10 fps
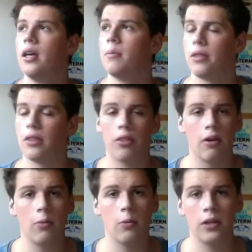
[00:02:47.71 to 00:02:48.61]
But the
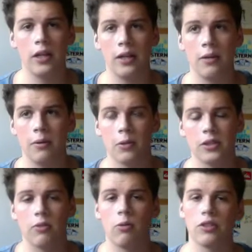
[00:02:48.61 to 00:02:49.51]
third one, it was
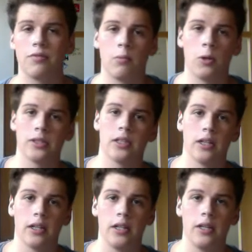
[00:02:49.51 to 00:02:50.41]
a cross from Oscar,
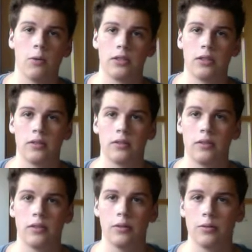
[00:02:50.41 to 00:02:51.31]
and he wanted
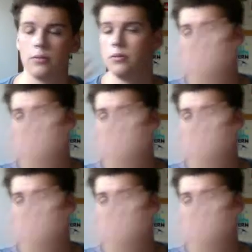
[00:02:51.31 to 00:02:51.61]
to